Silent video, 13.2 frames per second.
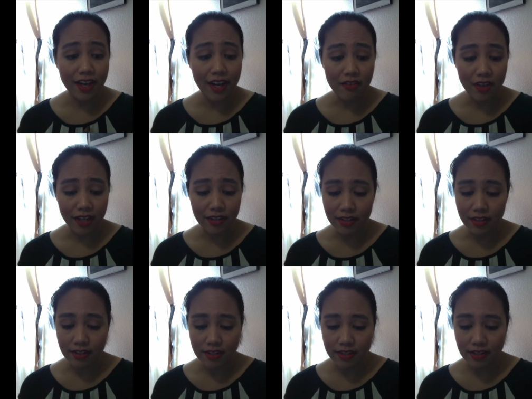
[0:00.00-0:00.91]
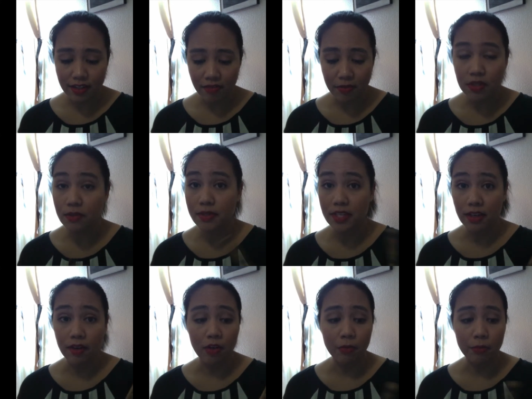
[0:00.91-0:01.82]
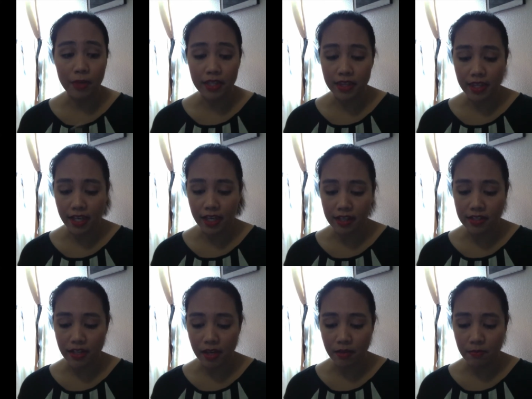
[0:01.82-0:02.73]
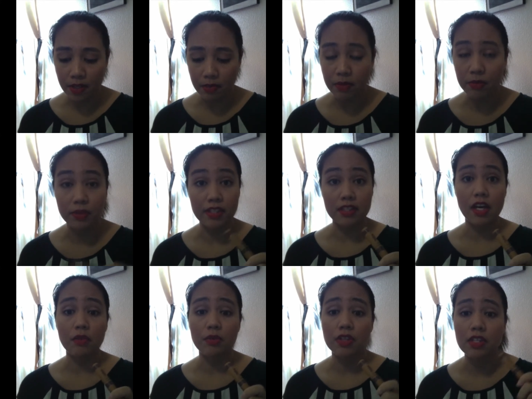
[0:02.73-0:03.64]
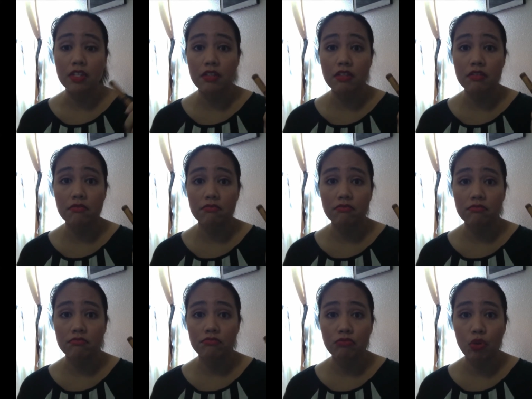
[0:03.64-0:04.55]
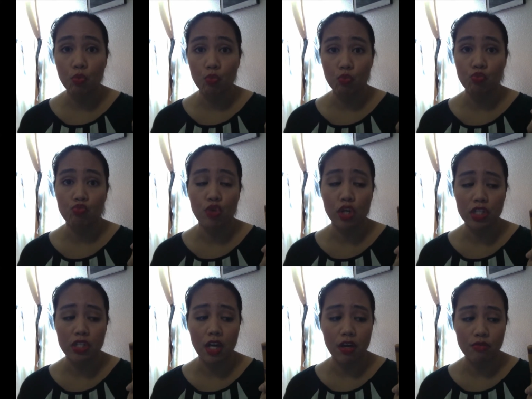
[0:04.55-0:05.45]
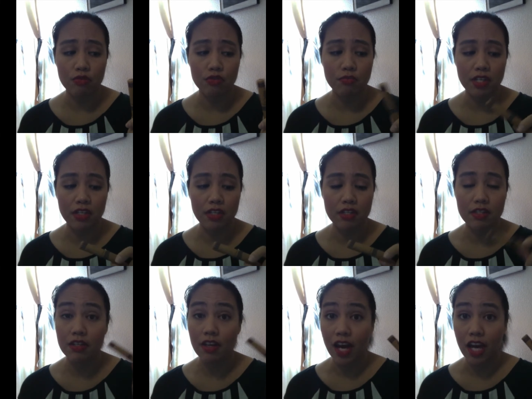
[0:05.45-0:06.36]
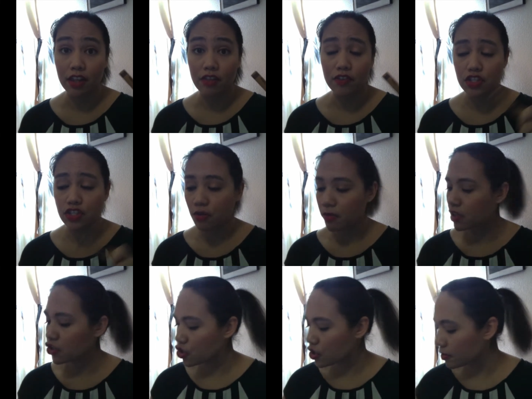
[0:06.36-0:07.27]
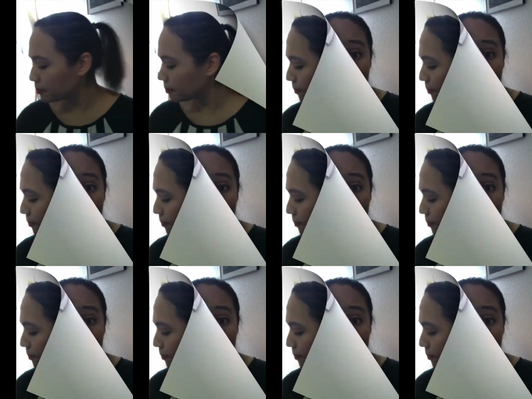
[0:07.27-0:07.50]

I've been using it all month, and I'm going to be really sad when this runs out because I love it so much. Okay.